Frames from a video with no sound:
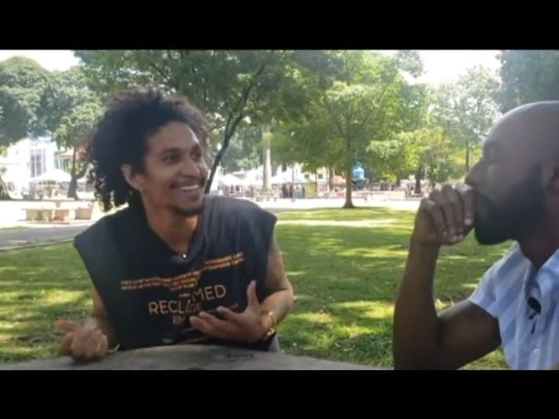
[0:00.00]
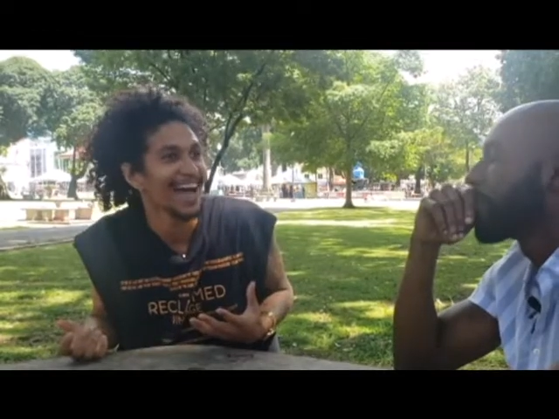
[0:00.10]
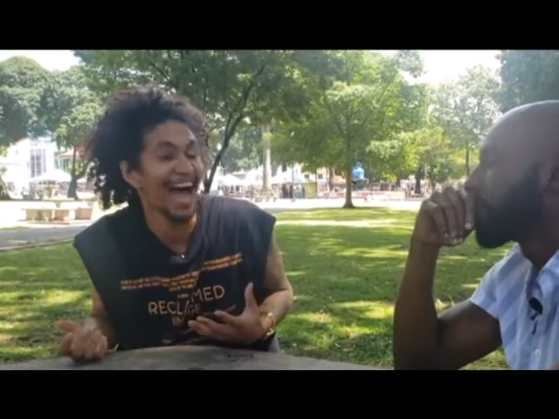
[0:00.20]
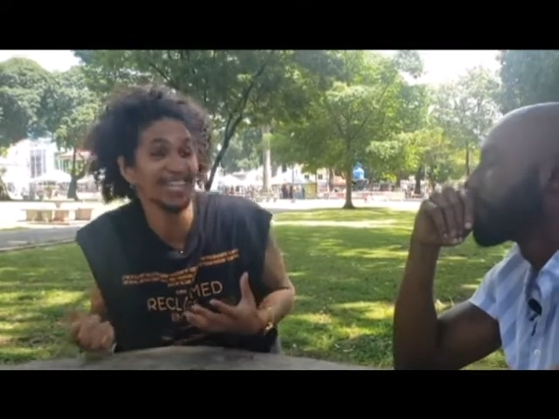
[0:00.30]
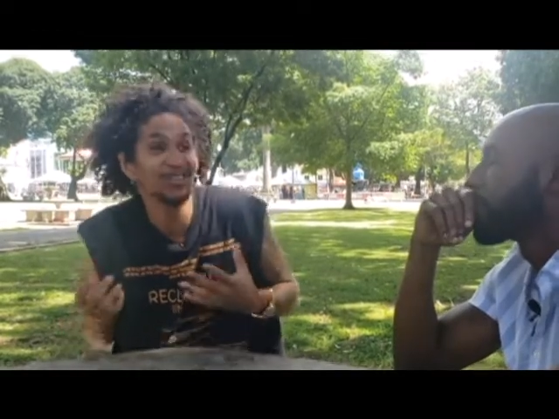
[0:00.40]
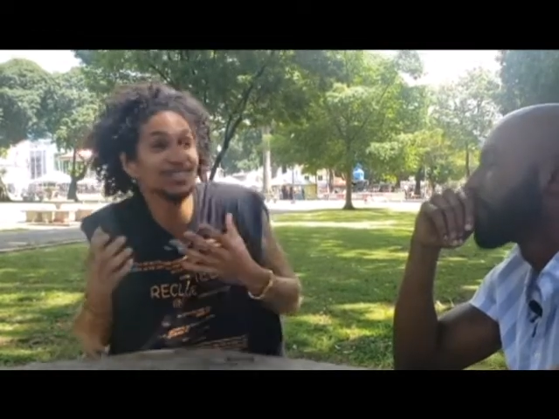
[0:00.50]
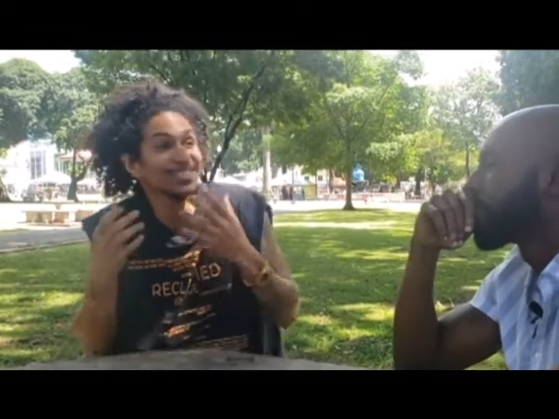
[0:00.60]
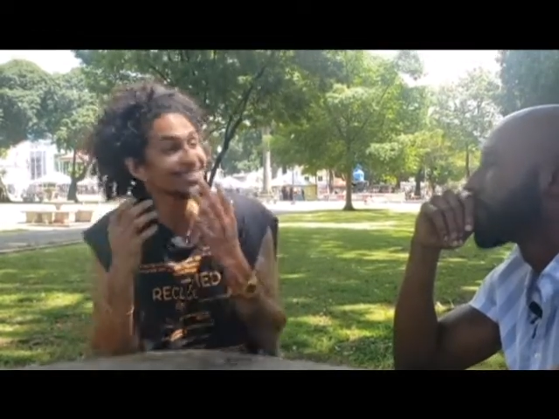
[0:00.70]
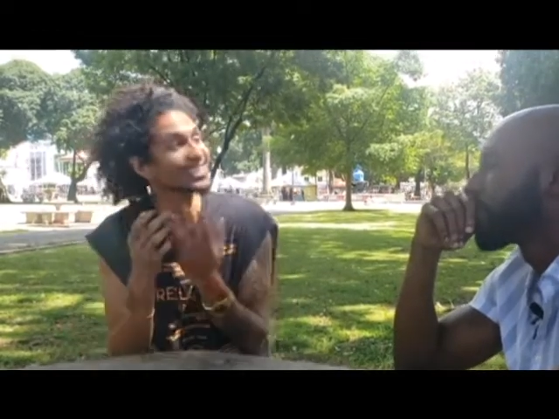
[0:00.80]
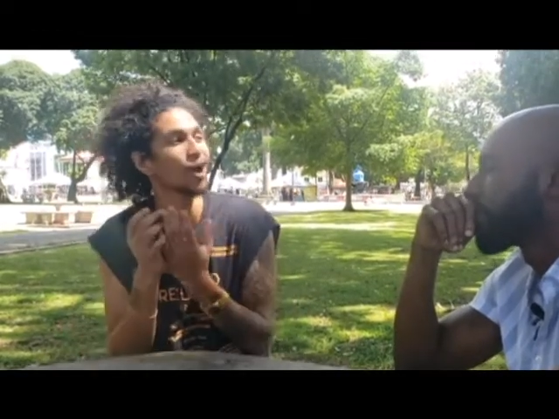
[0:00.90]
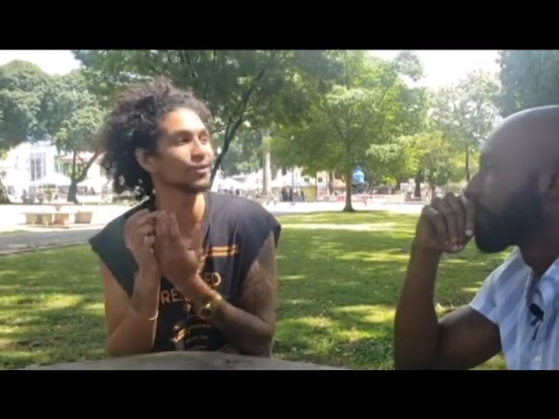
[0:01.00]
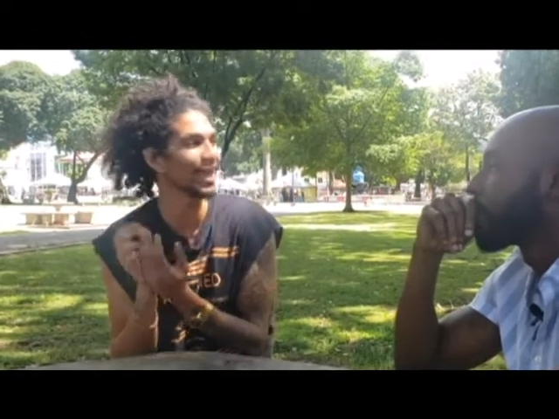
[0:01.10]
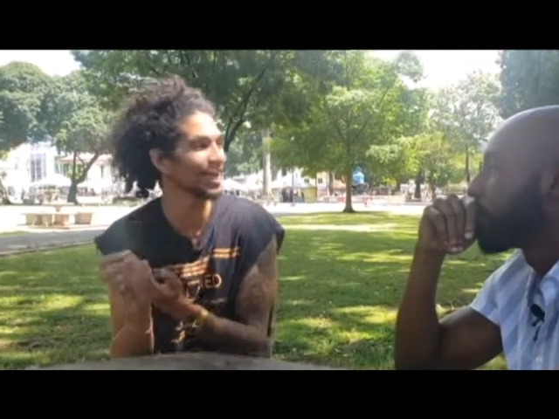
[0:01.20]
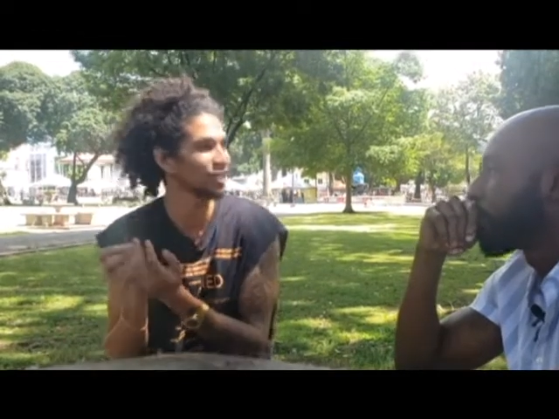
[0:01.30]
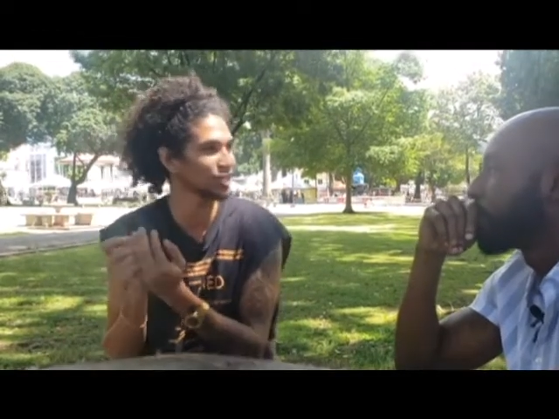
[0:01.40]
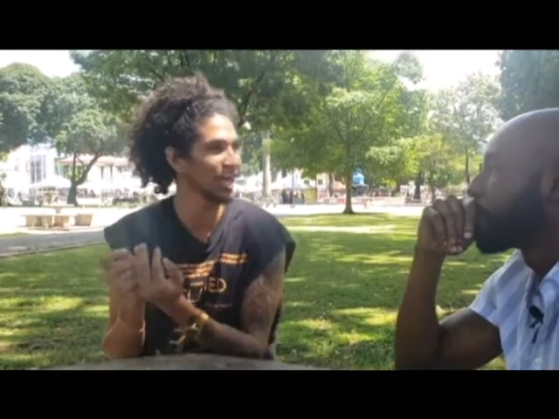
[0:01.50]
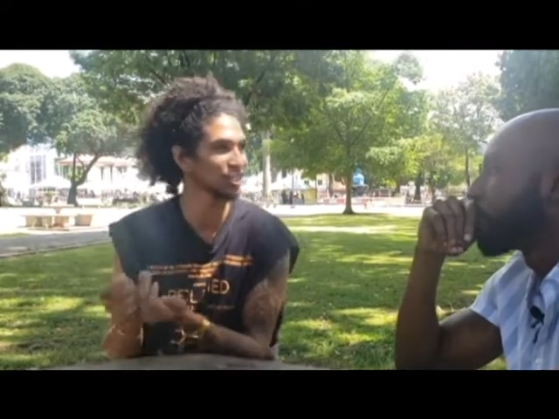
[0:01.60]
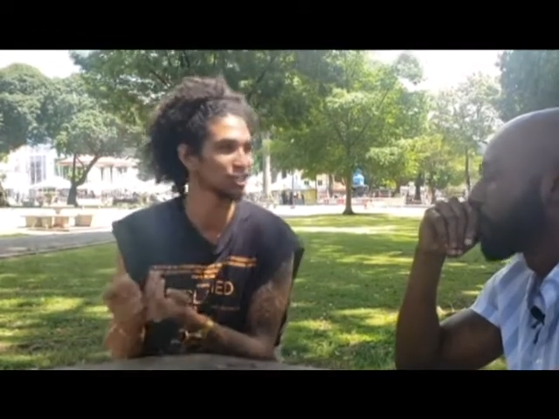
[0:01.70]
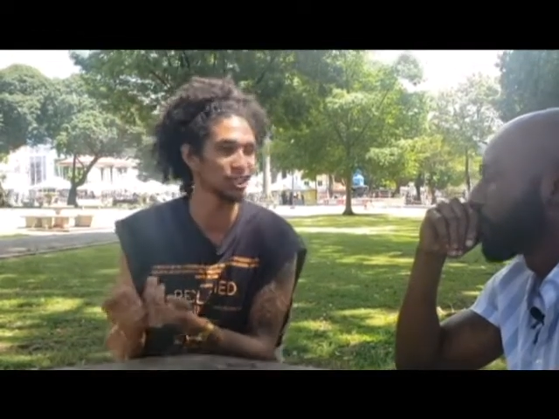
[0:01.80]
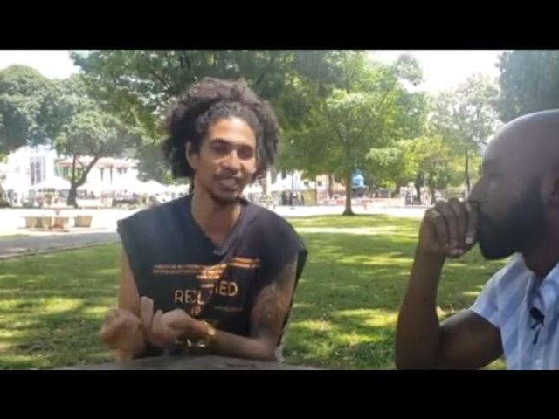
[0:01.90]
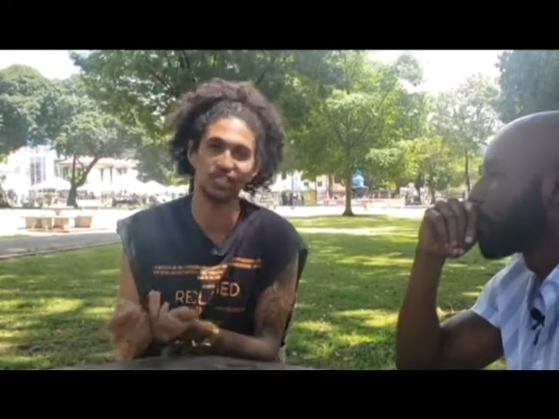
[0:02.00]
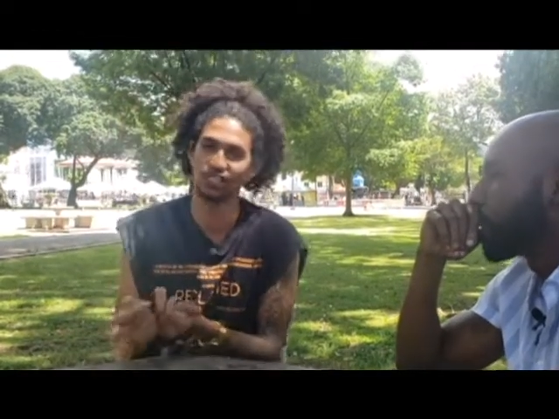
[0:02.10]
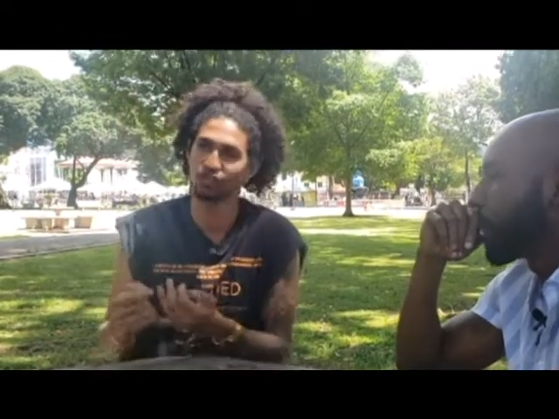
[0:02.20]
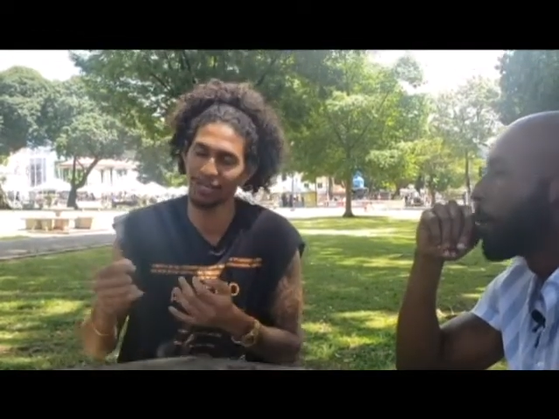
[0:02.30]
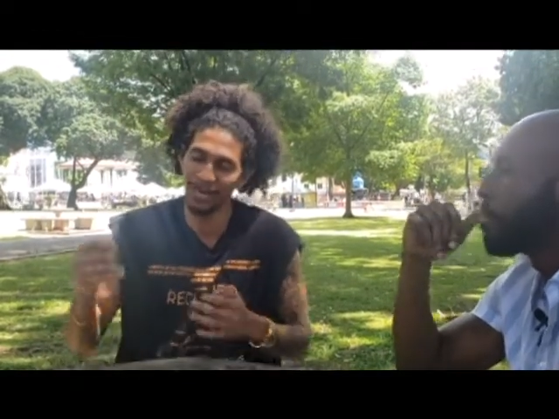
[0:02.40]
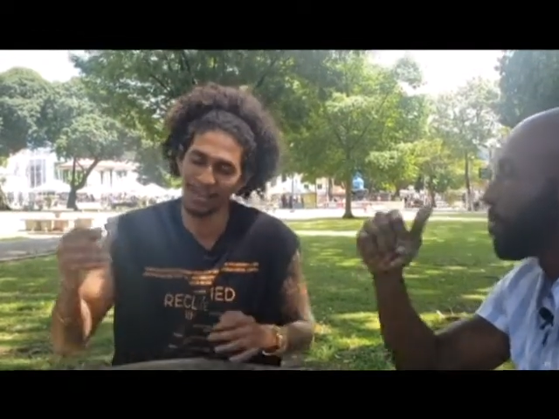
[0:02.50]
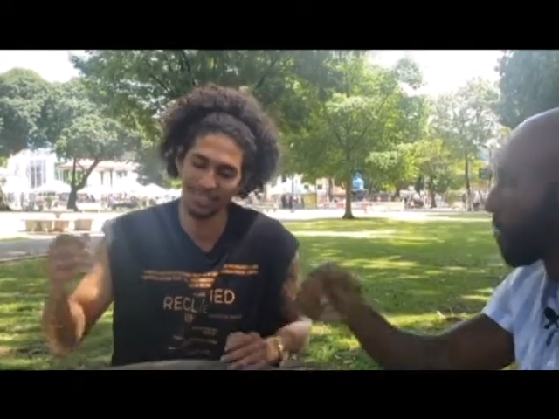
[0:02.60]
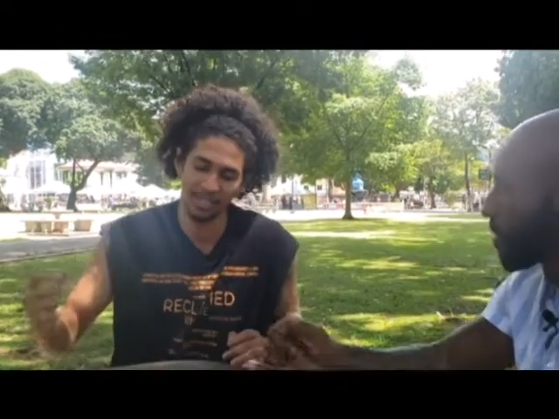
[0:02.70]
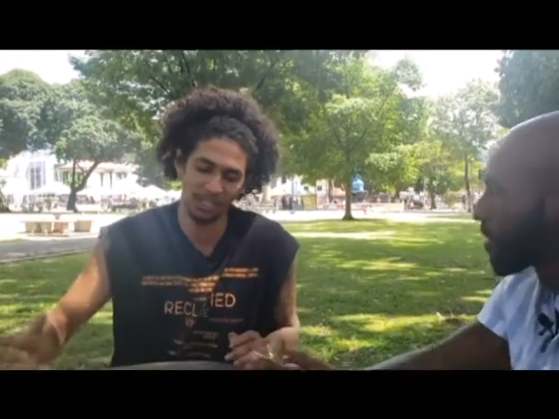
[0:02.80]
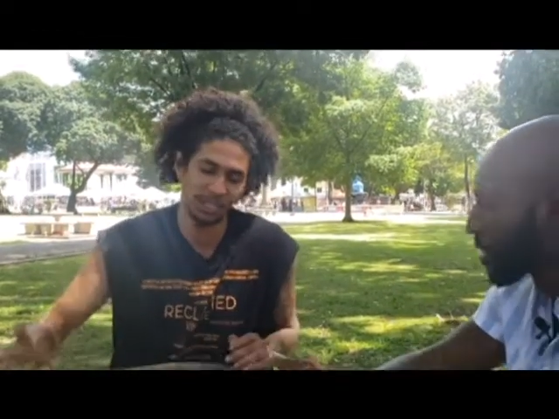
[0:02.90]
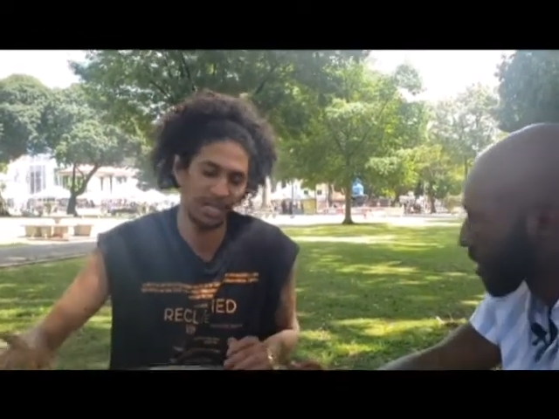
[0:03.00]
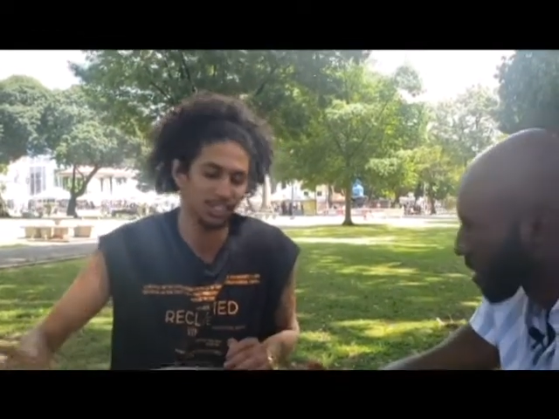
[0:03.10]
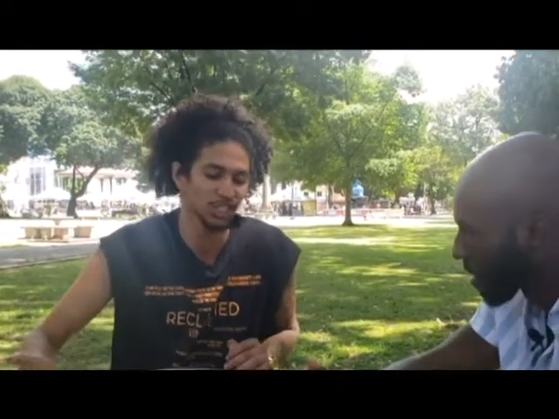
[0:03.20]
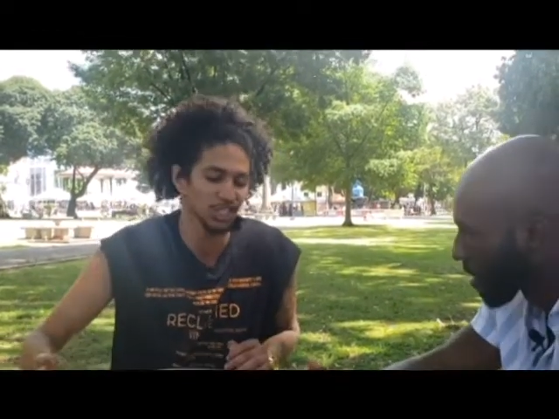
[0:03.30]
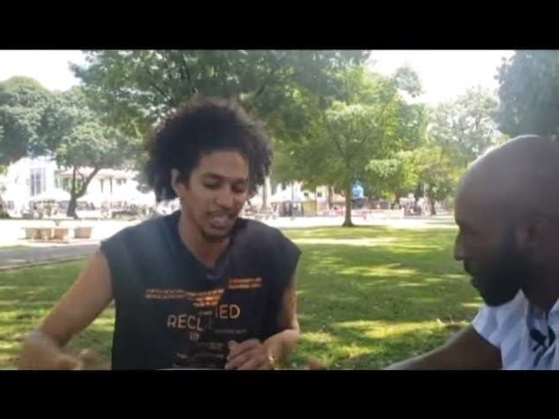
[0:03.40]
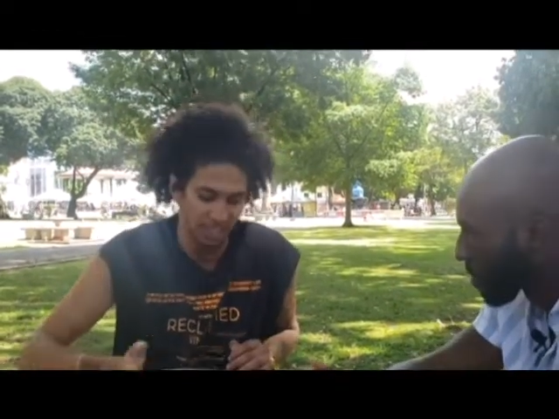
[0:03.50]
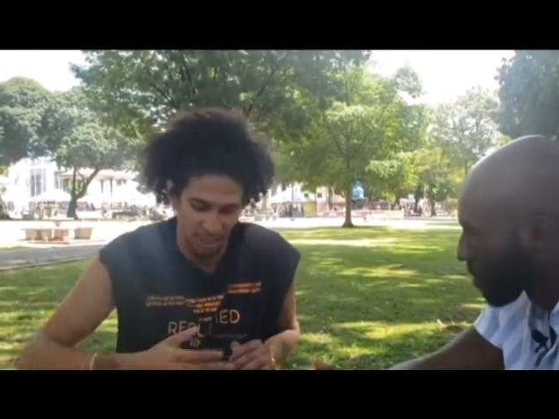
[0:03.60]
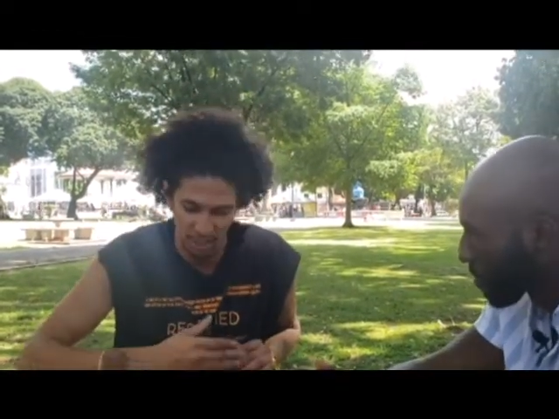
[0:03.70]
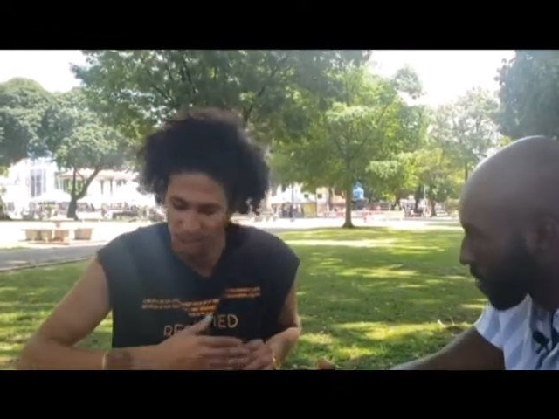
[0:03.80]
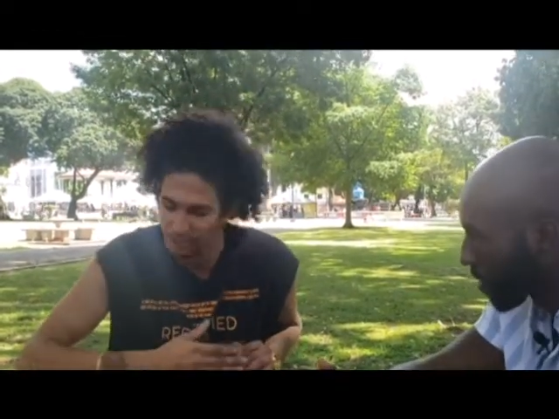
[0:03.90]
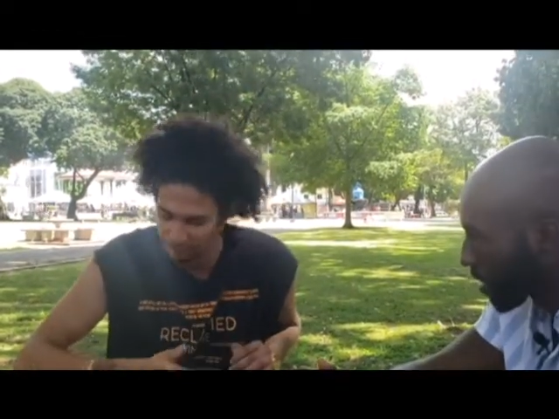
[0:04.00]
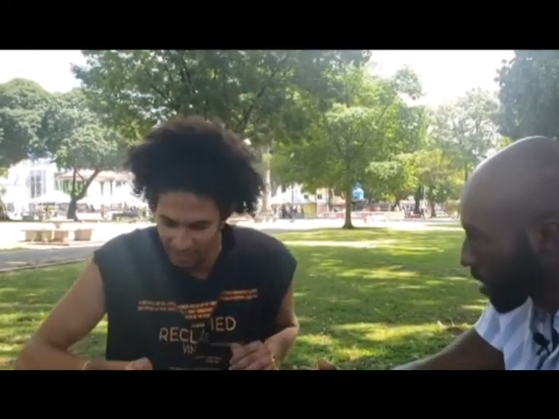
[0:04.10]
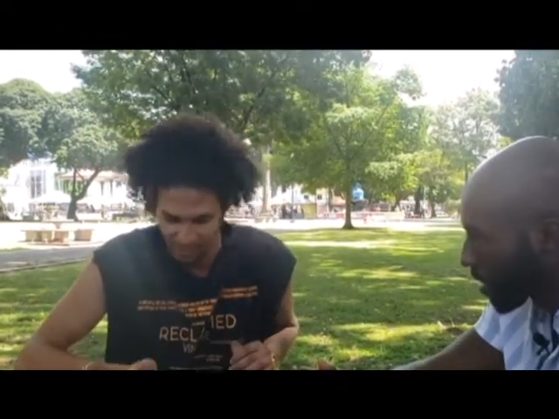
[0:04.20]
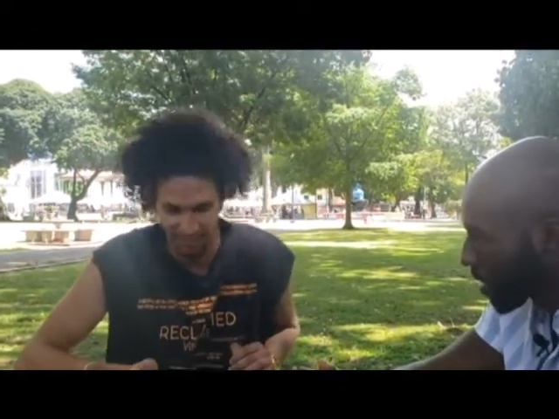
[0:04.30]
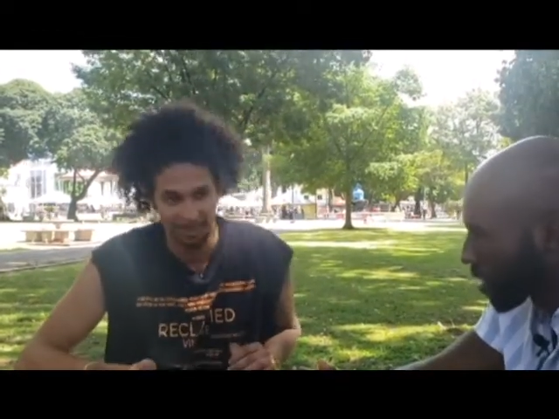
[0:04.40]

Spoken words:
And you see how the energy has changed. Trinidad's energy has changed, it's shifted.